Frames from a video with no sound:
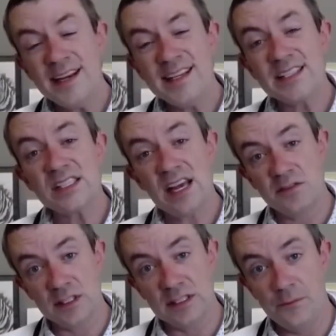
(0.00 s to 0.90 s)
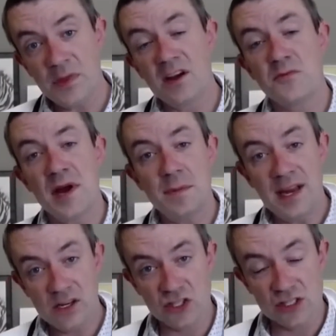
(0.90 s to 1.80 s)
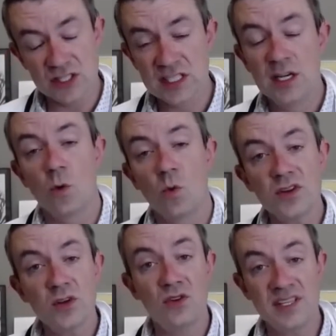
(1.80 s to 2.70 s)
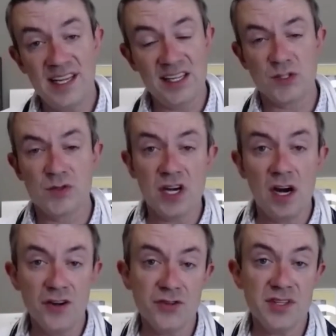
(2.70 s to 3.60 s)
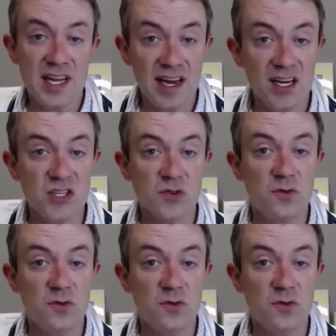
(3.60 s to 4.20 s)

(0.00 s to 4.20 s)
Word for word: in seven of my patients with colon cancers under the age of